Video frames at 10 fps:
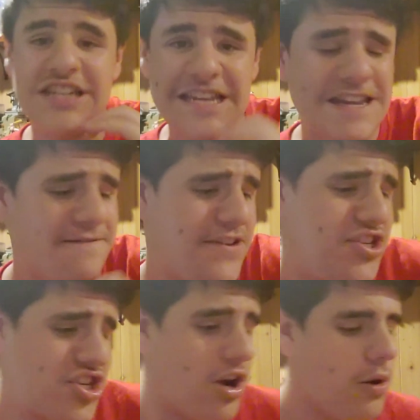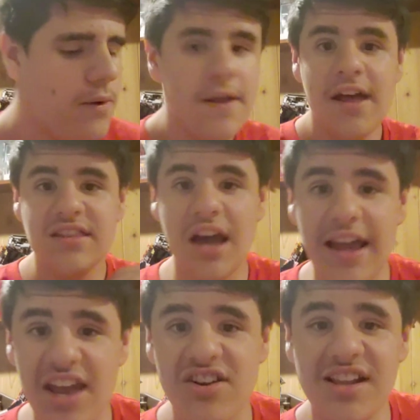TV show
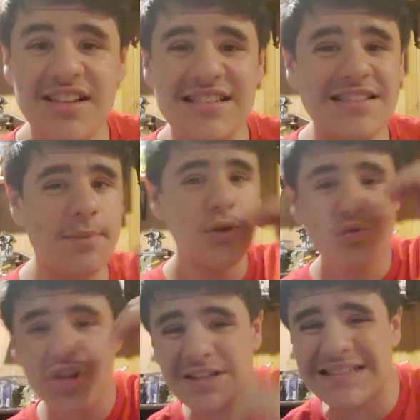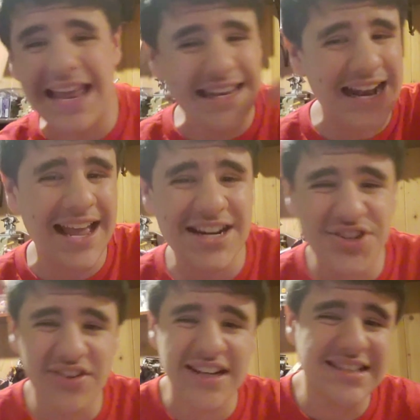that aired on the CW just ended. I
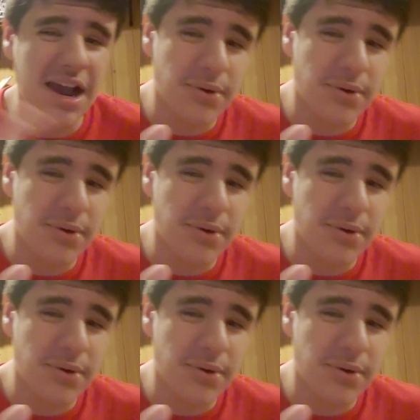actually liked it.